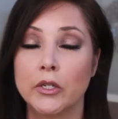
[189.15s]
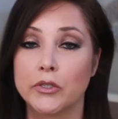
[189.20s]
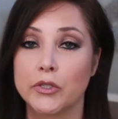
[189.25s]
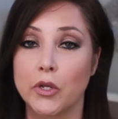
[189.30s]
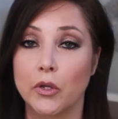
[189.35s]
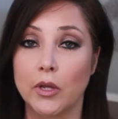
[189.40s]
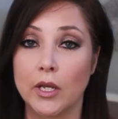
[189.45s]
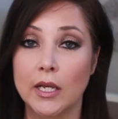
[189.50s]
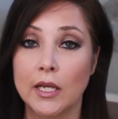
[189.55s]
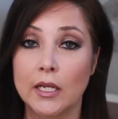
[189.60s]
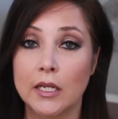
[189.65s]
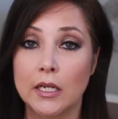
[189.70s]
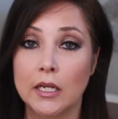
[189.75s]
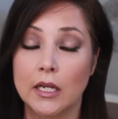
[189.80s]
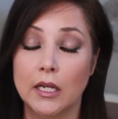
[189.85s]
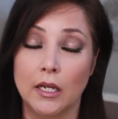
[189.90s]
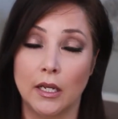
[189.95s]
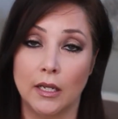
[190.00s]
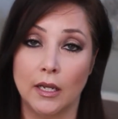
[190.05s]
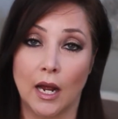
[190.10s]
So
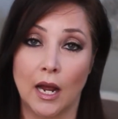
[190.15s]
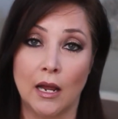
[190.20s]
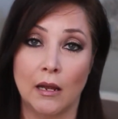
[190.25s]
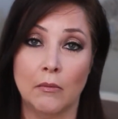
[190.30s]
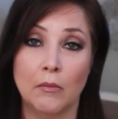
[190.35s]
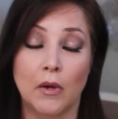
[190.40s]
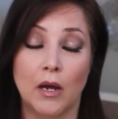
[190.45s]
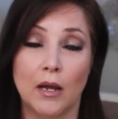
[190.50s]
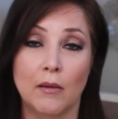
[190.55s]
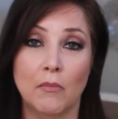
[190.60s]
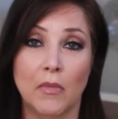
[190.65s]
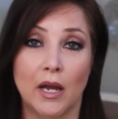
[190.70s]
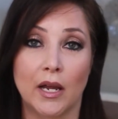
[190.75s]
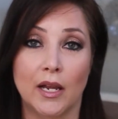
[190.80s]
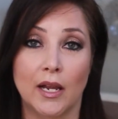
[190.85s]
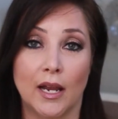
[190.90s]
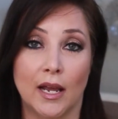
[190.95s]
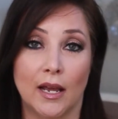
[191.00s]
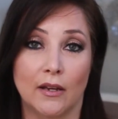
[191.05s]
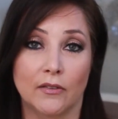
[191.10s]
then I'm, i
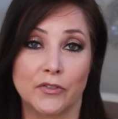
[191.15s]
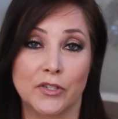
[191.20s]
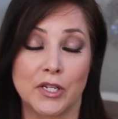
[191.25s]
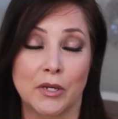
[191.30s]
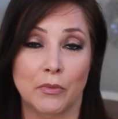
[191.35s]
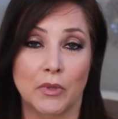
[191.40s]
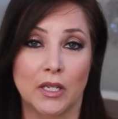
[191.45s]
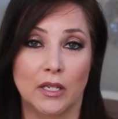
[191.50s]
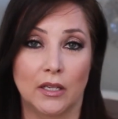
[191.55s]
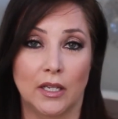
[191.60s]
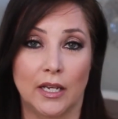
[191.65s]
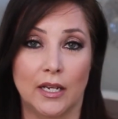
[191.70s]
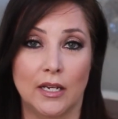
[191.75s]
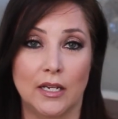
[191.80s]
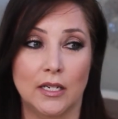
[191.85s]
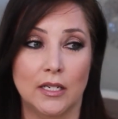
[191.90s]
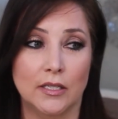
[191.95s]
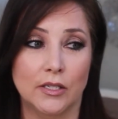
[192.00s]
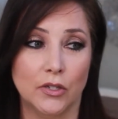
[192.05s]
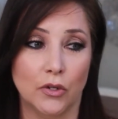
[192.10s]
might have some of the
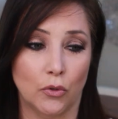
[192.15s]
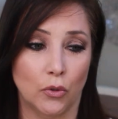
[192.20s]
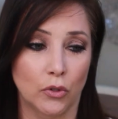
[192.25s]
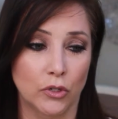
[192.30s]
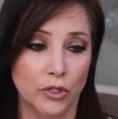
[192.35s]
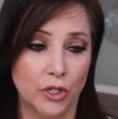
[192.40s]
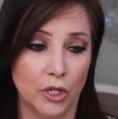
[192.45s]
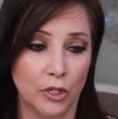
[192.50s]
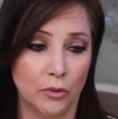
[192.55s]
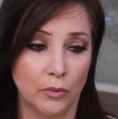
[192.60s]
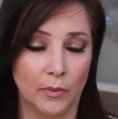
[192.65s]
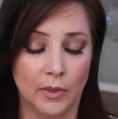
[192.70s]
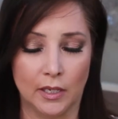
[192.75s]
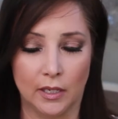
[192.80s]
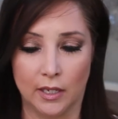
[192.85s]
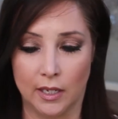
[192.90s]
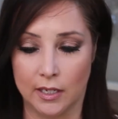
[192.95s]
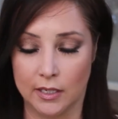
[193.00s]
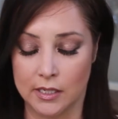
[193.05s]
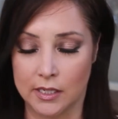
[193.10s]
ladies or
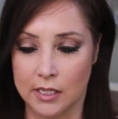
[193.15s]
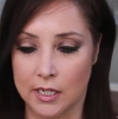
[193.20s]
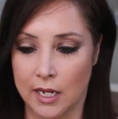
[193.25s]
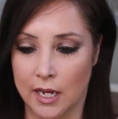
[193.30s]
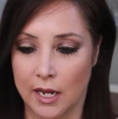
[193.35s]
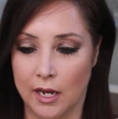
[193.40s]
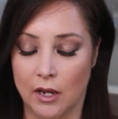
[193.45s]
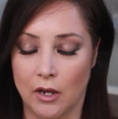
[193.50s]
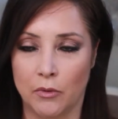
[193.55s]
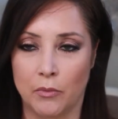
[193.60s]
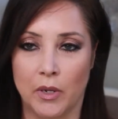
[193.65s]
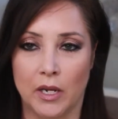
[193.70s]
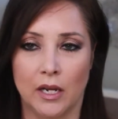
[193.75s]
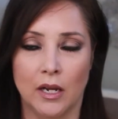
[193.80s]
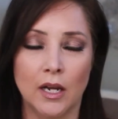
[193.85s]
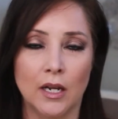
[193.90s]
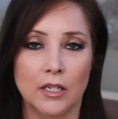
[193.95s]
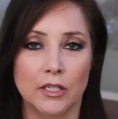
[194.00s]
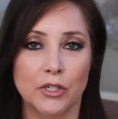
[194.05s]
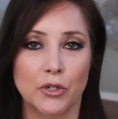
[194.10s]
gentlemen that say, oh my
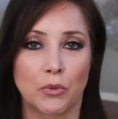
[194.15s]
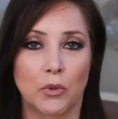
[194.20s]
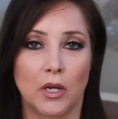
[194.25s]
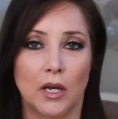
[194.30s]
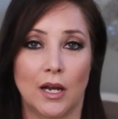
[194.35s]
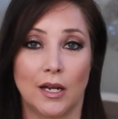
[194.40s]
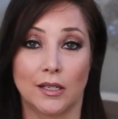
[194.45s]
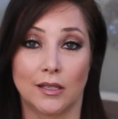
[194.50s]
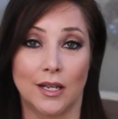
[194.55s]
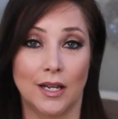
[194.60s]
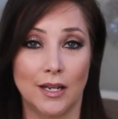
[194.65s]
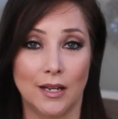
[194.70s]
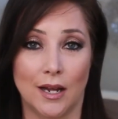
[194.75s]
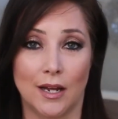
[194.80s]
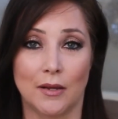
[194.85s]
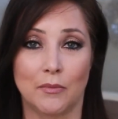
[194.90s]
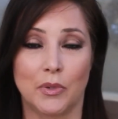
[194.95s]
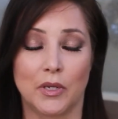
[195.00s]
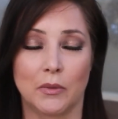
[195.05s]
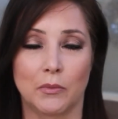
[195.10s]
gosh, well, I like
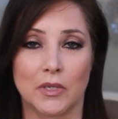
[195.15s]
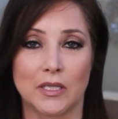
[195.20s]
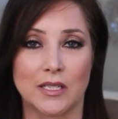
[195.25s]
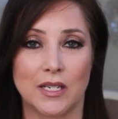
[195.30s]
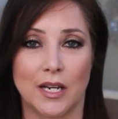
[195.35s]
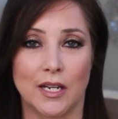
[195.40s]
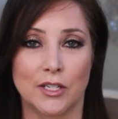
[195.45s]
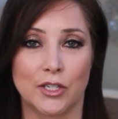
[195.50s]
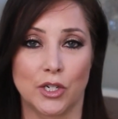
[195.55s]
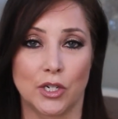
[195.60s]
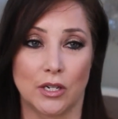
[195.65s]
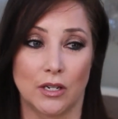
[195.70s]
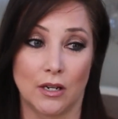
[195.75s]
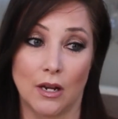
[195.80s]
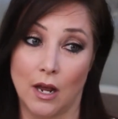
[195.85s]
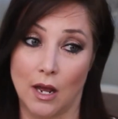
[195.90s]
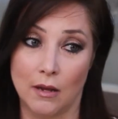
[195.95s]
high pigmentation.